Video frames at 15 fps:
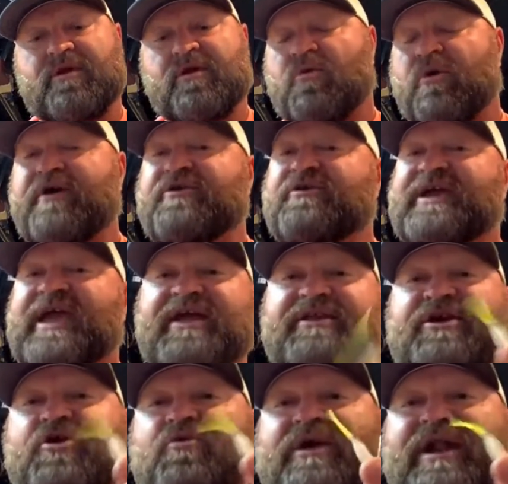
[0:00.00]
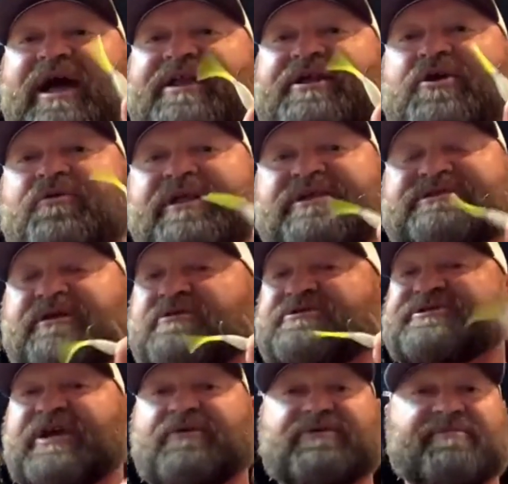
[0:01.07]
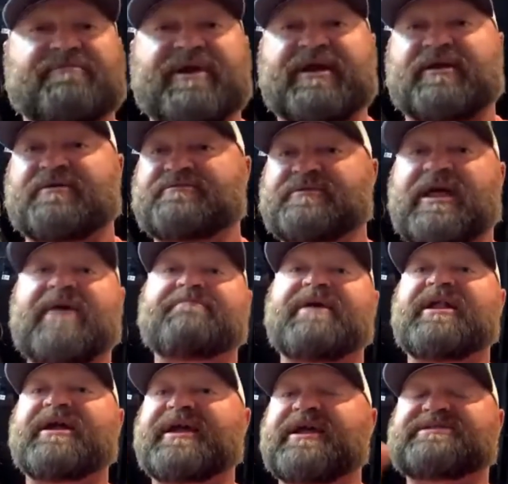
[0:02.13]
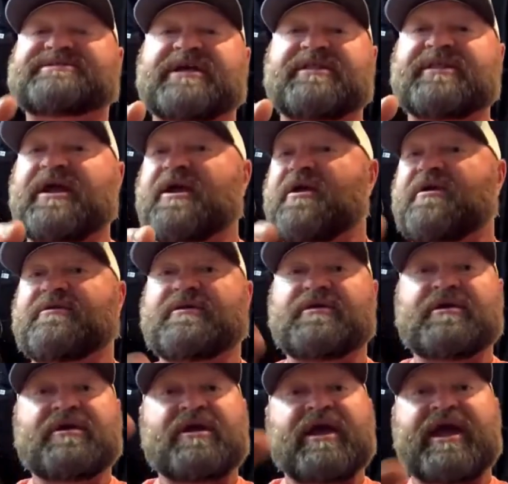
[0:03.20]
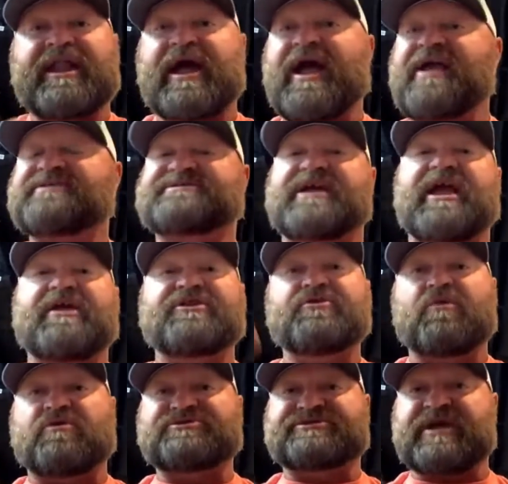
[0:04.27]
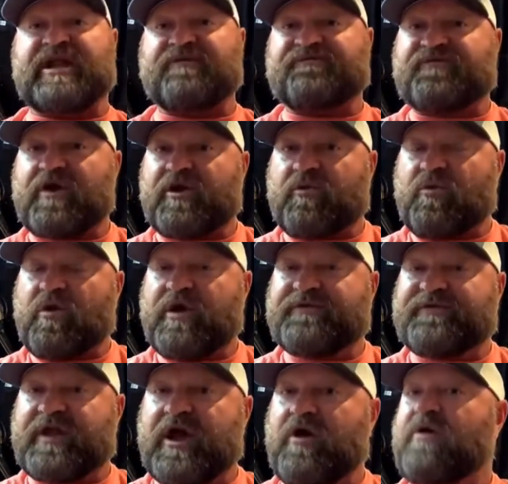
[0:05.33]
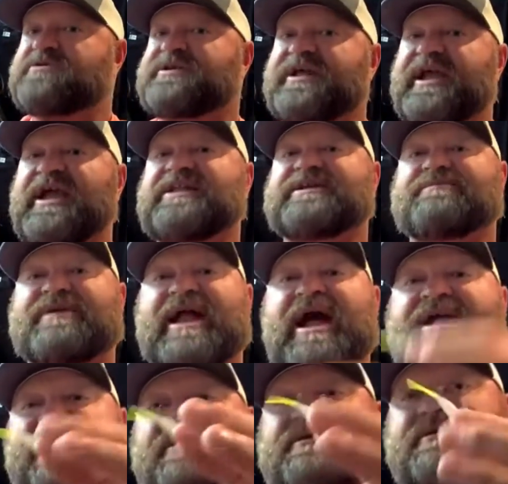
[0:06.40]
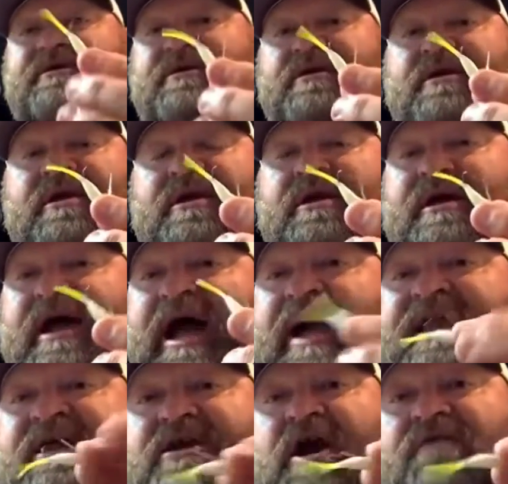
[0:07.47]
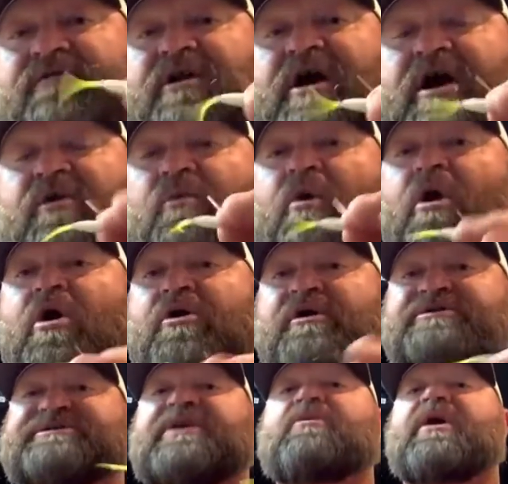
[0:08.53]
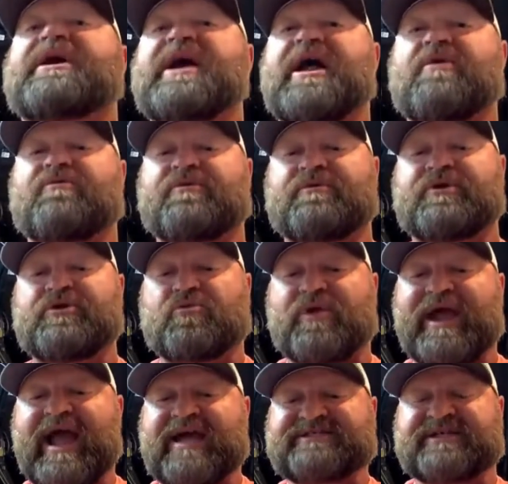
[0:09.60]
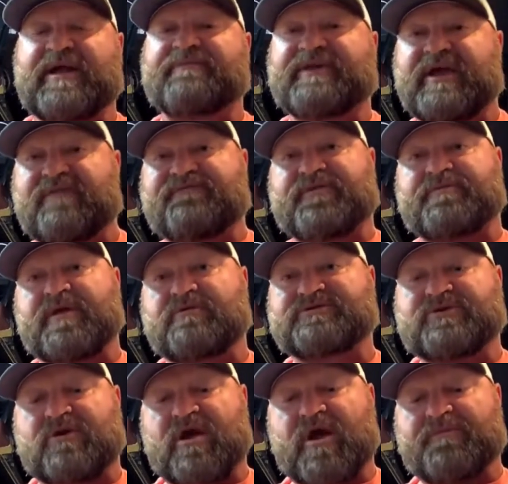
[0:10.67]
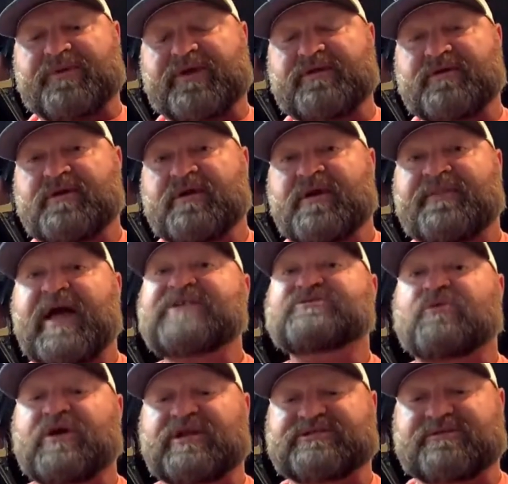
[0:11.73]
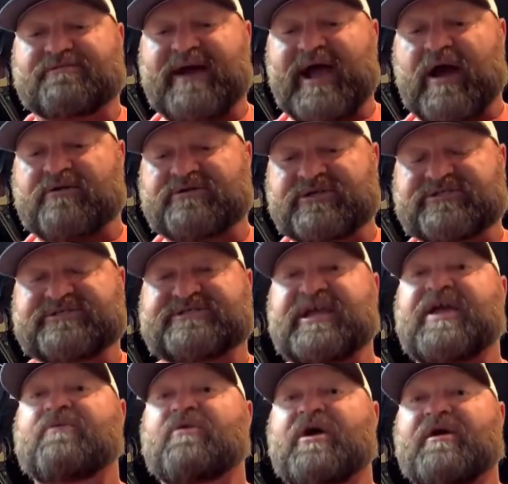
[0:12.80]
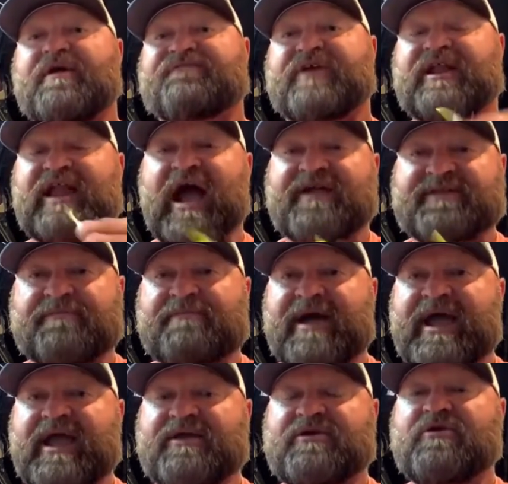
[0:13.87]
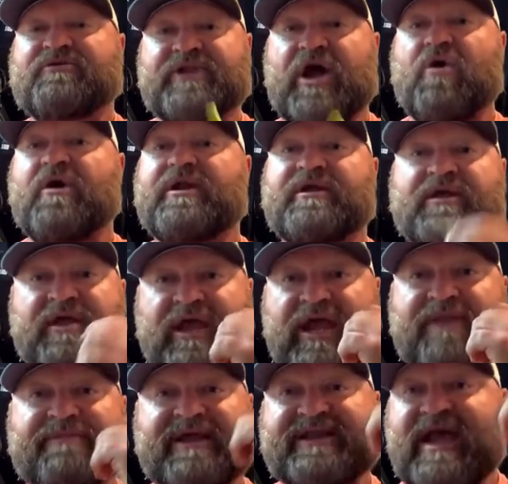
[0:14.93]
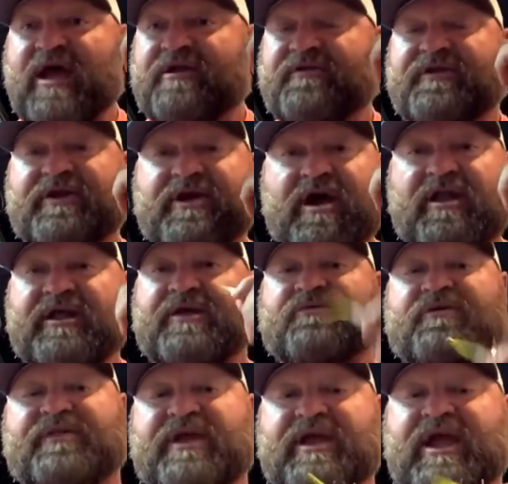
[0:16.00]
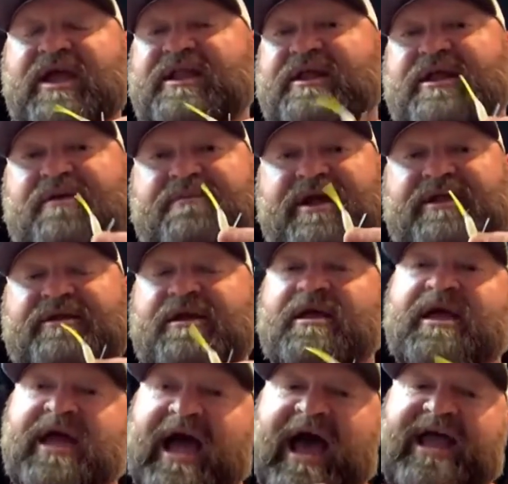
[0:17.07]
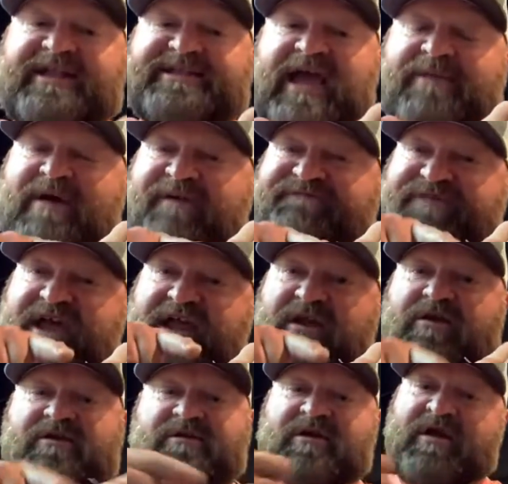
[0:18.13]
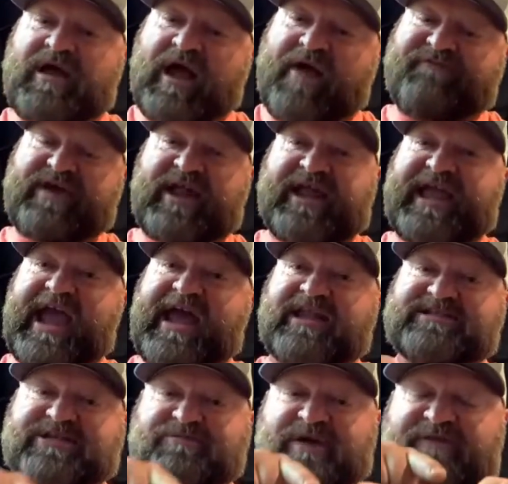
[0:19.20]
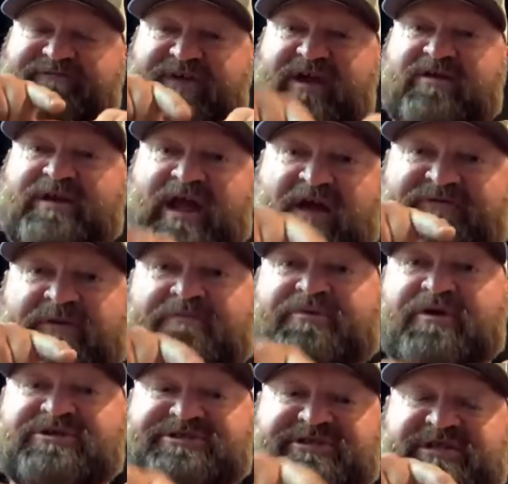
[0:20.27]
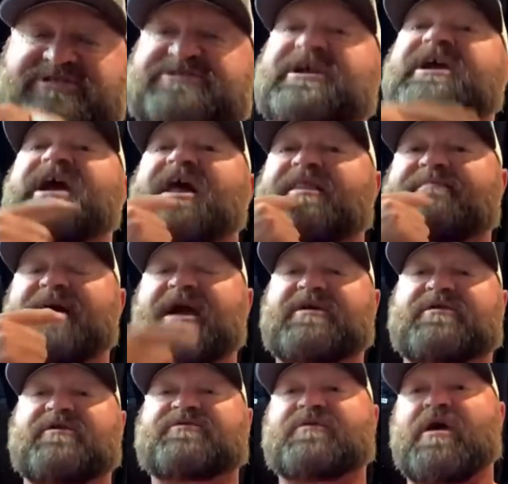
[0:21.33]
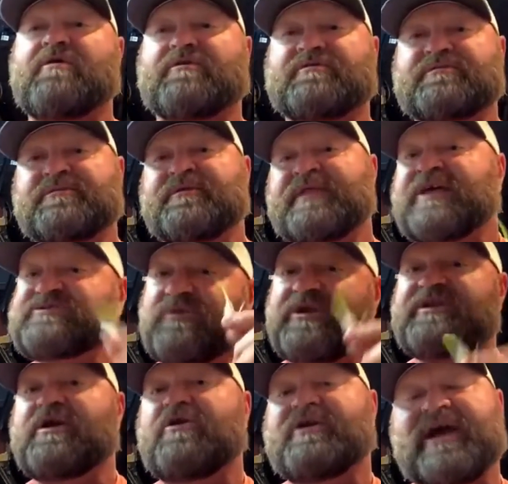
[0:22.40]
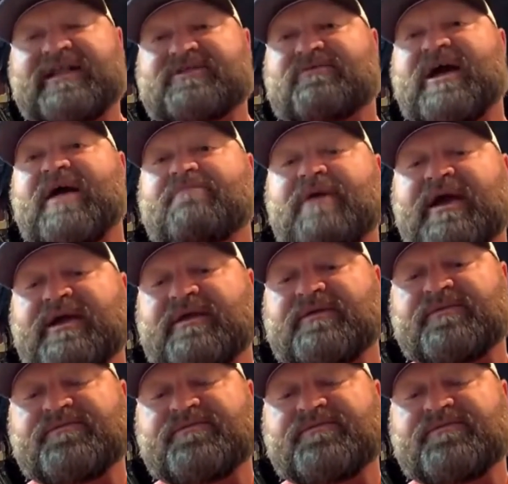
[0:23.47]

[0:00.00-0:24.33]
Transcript: Well, you can't do what I do with this little jig with a minnow. That minnow gets in there, and I ain't saying you won't set it in front of one's nose and eat it, but I can cover a lot of water and see what kind of reaction I'm getting from those crappie. That's what it's about. Just seeing if they like the bait, you'll know it. It'll be down in their gullet when they eat it. I mean, I had to take my finger. I've got a callus on my finger now from pushing this jig out of the back of their throat. That's when you know you got the right bait.